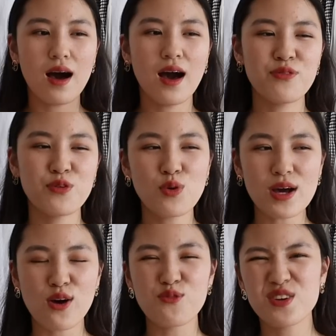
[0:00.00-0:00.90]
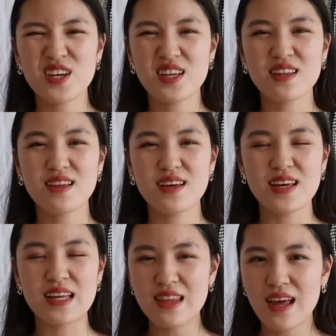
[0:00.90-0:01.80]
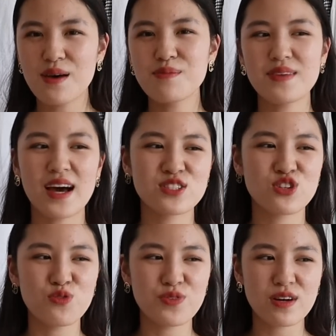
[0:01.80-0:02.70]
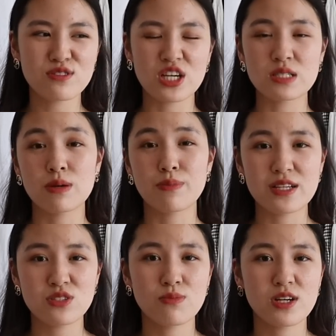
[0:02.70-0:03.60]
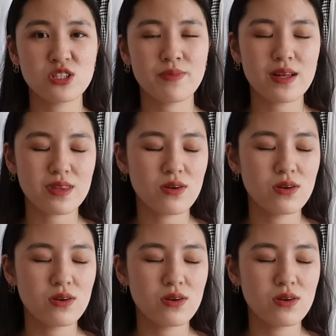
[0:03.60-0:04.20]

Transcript: I feel quite confident in them. I don't think I'll change my mind too much about